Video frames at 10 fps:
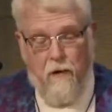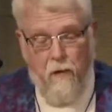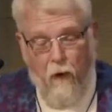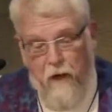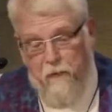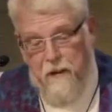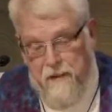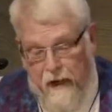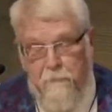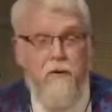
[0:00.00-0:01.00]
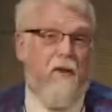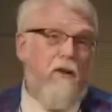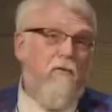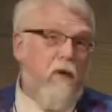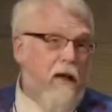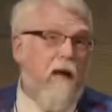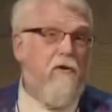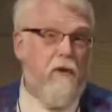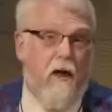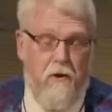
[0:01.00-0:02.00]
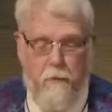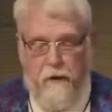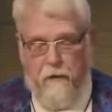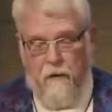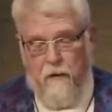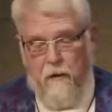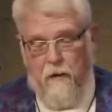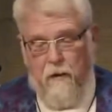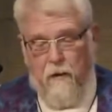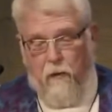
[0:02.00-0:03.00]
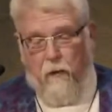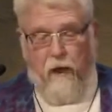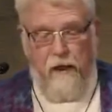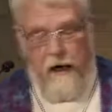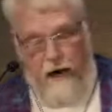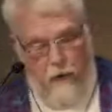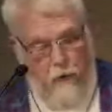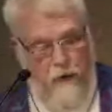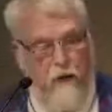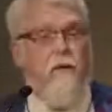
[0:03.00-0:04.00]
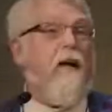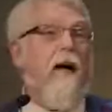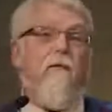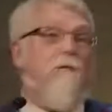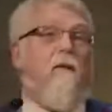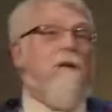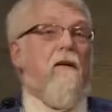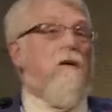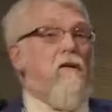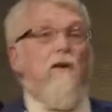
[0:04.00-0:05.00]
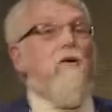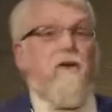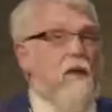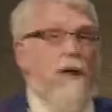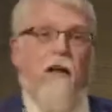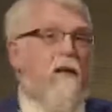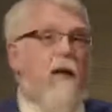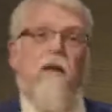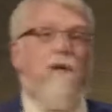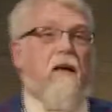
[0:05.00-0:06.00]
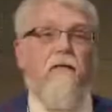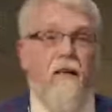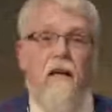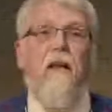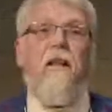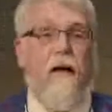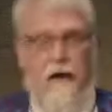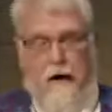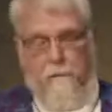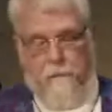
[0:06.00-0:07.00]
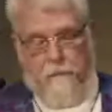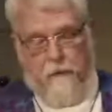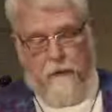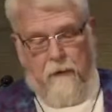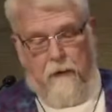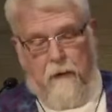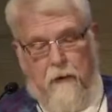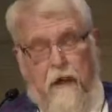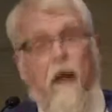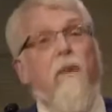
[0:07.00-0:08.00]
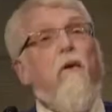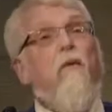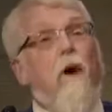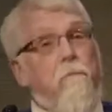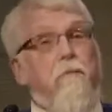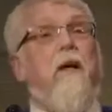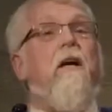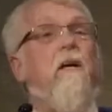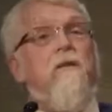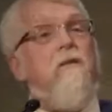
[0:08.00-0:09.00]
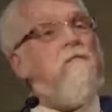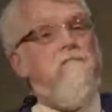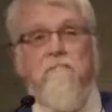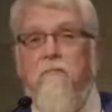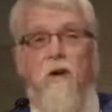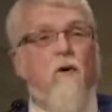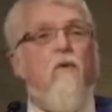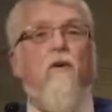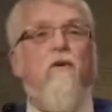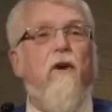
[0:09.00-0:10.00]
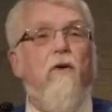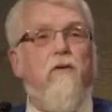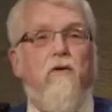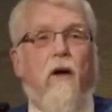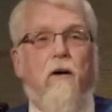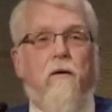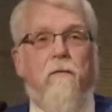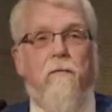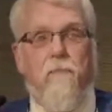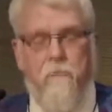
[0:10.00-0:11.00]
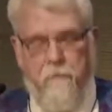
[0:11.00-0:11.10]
We want redemption without judgment. We want equity without losing anything or giving anything up, and we want peace with no struggle.